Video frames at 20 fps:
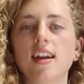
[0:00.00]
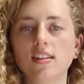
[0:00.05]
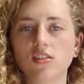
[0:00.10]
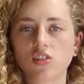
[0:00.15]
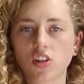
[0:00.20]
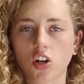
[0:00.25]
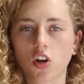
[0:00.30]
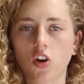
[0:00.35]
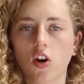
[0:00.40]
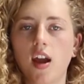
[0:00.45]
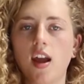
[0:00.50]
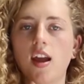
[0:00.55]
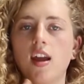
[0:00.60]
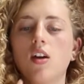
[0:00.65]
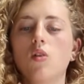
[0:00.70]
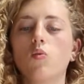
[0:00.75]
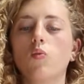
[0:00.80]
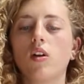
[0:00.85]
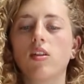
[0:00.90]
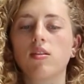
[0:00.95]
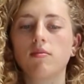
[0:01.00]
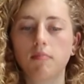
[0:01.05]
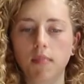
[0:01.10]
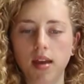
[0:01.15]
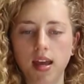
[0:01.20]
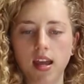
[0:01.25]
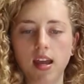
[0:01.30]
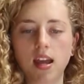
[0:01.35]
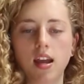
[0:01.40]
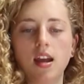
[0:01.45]
integrate with
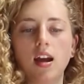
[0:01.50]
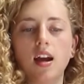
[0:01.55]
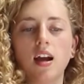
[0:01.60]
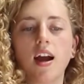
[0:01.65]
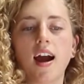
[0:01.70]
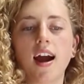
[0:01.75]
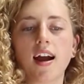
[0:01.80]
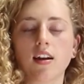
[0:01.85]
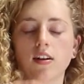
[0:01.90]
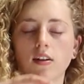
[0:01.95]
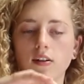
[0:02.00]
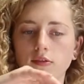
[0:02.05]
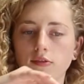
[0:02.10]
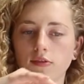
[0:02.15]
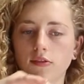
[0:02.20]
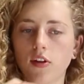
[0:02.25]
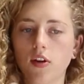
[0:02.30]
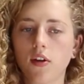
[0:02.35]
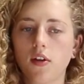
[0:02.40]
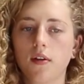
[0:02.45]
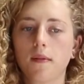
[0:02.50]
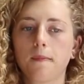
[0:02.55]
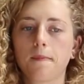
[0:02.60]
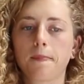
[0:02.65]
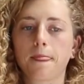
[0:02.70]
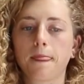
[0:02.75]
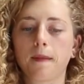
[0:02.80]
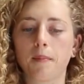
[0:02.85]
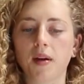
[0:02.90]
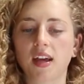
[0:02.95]
me and kind of
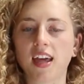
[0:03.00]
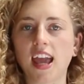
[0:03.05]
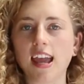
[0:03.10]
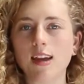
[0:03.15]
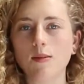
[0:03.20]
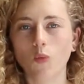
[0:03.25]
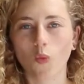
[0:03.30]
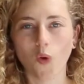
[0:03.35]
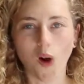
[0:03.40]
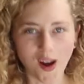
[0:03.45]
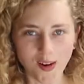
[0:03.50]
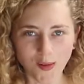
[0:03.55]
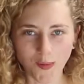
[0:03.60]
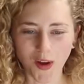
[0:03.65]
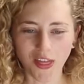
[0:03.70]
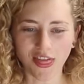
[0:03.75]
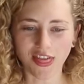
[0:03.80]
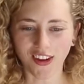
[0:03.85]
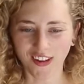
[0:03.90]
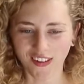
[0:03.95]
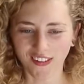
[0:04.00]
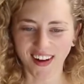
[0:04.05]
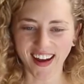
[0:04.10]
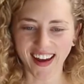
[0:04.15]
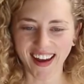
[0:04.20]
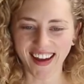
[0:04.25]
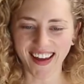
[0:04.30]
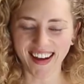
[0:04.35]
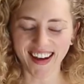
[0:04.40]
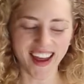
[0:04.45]
became one with the
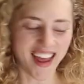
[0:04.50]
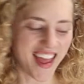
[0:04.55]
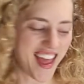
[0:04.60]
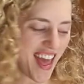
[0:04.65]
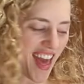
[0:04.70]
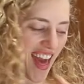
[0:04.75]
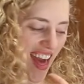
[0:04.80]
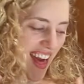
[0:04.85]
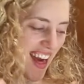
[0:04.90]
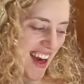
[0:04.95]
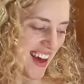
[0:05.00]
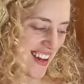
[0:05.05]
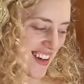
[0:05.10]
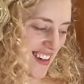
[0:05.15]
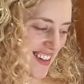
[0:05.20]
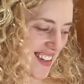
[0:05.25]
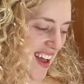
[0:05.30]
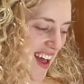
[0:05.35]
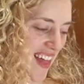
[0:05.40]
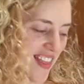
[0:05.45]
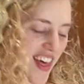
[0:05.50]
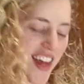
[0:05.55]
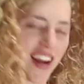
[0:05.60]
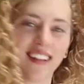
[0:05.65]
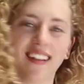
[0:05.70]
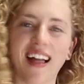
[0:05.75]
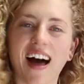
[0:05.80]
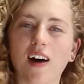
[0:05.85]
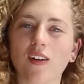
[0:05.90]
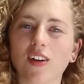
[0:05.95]
grid and then
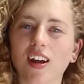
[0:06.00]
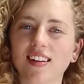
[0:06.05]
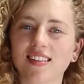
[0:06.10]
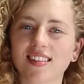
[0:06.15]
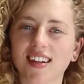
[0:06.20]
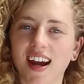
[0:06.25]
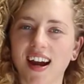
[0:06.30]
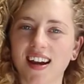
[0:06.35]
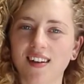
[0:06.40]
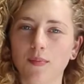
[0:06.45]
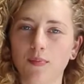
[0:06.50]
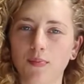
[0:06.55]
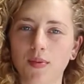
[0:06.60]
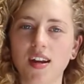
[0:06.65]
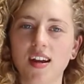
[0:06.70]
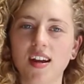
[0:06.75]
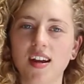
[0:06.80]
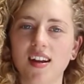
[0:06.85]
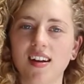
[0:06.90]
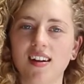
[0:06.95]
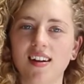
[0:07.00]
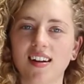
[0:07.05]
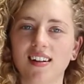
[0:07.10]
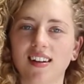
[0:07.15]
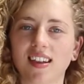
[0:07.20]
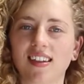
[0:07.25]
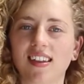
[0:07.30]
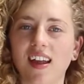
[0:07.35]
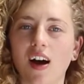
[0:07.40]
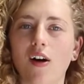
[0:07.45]
allowed it to kind of be
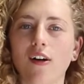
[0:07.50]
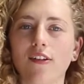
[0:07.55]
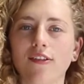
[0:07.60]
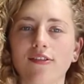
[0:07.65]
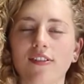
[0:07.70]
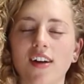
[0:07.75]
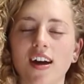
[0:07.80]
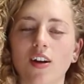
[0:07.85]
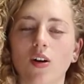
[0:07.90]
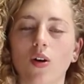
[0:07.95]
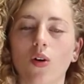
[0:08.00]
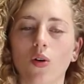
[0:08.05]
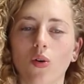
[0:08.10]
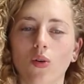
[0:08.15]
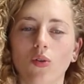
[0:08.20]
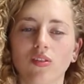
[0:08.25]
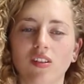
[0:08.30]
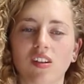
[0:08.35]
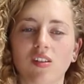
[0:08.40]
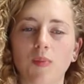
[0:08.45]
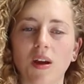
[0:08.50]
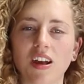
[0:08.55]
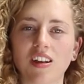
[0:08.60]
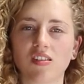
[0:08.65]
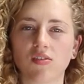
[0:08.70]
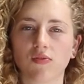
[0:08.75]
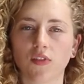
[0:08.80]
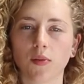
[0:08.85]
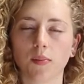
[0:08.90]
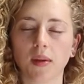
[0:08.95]
itself and hold
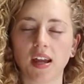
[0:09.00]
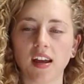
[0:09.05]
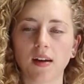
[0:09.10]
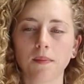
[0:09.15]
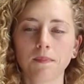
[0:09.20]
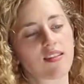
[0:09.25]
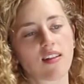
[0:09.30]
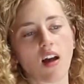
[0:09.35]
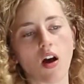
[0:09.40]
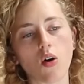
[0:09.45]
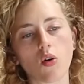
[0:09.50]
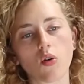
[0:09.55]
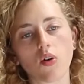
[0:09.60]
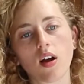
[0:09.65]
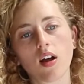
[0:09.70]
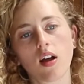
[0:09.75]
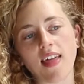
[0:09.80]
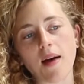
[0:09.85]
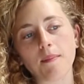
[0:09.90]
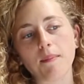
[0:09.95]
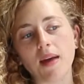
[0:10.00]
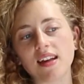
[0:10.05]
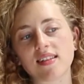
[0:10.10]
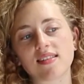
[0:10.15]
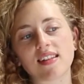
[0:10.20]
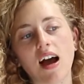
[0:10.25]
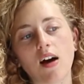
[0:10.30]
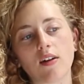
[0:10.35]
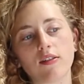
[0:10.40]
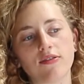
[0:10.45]
space for me. So that may
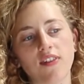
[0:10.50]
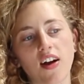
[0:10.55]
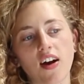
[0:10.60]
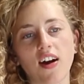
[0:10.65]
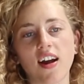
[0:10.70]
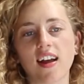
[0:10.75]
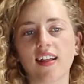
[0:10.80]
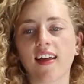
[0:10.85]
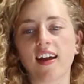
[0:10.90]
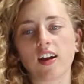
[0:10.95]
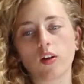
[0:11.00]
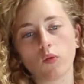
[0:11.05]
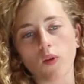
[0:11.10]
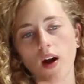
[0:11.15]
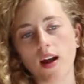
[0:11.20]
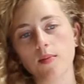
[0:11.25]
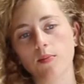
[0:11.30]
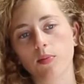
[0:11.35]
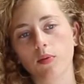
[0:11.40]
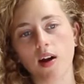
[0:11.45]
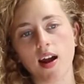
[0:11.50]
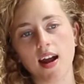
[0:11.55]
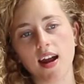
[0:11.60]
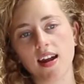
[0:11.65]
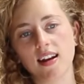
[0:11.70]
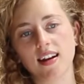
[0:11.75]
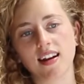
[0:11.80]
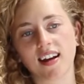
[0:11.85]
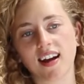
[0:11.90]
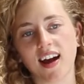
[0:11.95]
sound very like right
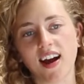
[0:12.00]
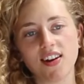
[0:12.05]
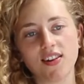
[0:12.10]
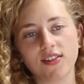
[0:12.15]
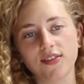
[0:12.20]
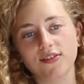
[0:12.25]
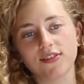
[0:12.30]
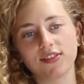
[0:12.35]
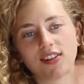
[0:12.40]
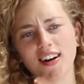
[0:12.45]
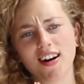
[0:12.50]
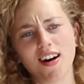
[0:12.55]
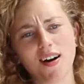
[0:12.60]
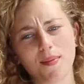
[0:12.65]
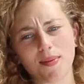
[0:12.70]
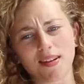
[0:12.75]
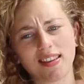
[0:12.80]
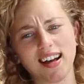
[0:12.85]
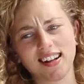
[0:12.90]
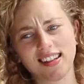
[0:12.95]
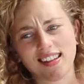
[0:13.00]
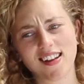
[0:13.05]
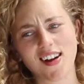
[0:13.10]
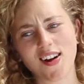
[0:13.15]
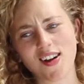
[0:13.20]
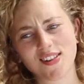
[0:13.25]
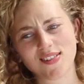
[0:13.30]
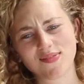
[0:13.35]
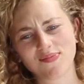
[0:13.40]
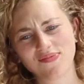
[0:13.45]
brain and kind of, but that's
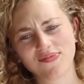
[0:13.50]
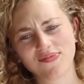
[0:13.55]
not